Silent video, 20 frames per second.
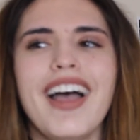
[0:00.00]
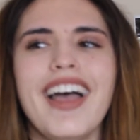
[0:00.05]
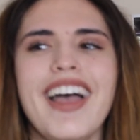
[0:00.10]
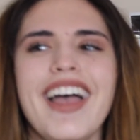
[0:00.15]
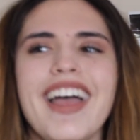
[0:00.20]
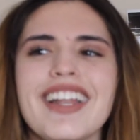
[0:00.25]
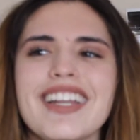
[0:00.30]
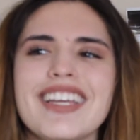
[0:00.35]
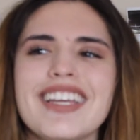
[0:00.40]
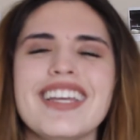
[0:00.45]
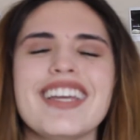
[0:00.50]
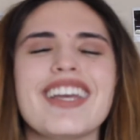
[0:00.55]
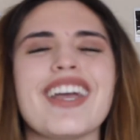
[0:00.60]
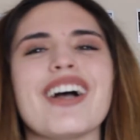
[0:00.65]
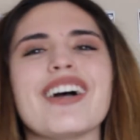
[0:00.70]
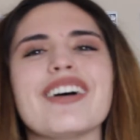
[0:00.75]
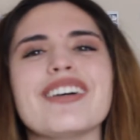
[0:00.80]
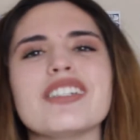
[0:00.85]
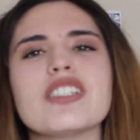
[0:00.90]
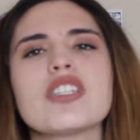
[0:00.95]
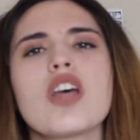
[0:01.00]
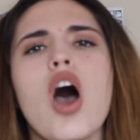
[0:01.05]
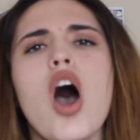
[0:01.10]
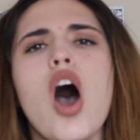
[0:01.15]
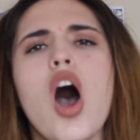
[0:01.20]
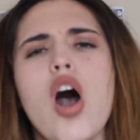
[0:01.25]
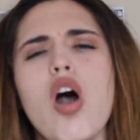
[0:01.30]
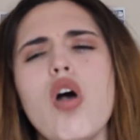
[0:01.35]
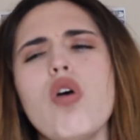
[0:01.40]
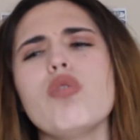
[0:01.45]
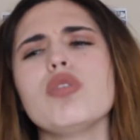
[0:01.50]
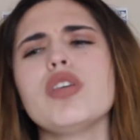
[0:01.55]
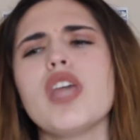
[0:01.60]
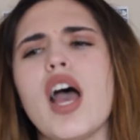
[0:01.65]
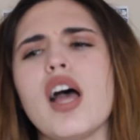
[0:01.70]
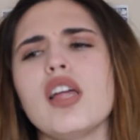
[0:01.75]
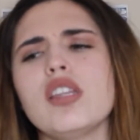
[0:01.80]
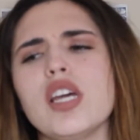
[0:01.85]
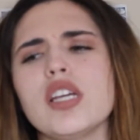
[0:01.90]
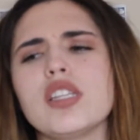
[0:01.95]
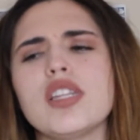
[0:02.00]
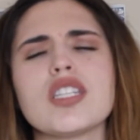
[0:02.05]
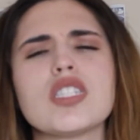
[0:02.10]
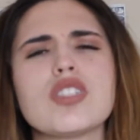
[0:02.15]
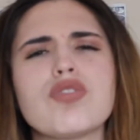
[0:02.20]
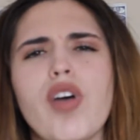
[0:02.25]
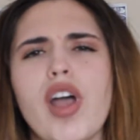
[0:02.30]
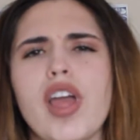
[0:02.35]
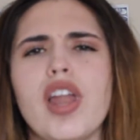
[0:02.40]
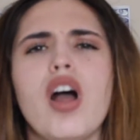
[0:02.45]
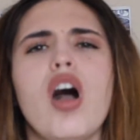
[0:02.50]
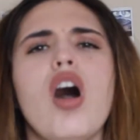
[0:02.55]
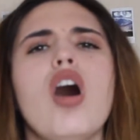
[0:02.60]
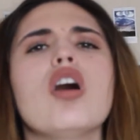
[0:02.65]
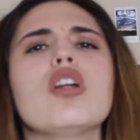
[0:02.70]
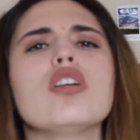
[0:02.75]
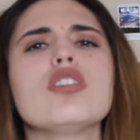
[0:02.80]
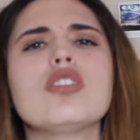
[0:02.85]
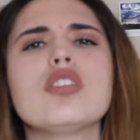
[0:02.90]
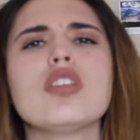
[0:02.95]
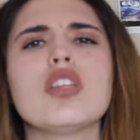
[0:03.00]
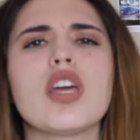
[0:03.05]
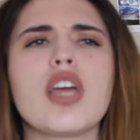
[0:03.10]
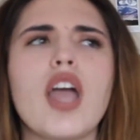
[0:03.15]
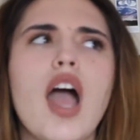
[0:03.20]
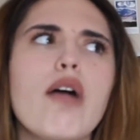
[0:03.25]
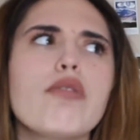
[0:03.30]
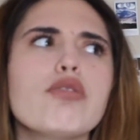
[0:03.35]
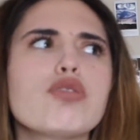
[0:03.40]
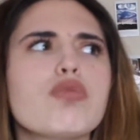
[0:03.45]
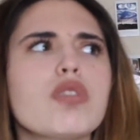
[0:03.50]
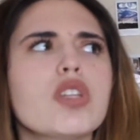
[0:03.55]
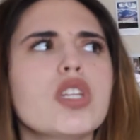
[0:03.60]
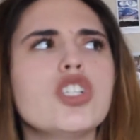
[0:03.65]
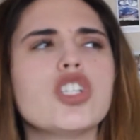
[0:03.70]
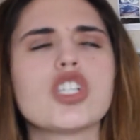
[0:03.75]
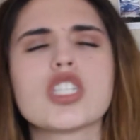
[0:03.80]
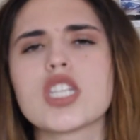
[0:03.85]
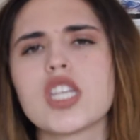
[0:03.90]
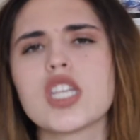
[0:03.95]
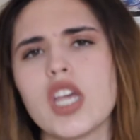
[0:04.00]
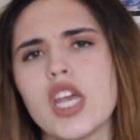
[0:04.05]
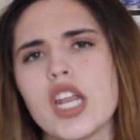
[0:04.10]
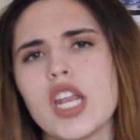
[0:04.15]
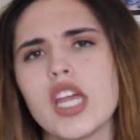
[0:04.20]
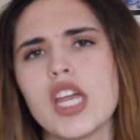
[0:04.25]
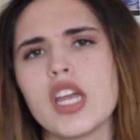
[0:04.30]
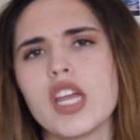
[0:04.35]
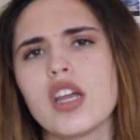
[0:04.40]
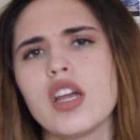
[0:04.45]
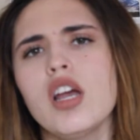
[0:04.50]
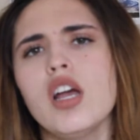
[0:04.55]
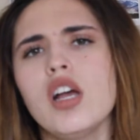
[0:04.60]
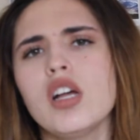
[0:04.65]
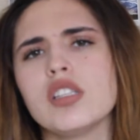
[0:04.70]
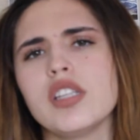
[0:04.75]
And he goes, oh yeah, like, that's fine. Honestly, like, I was really just kidding.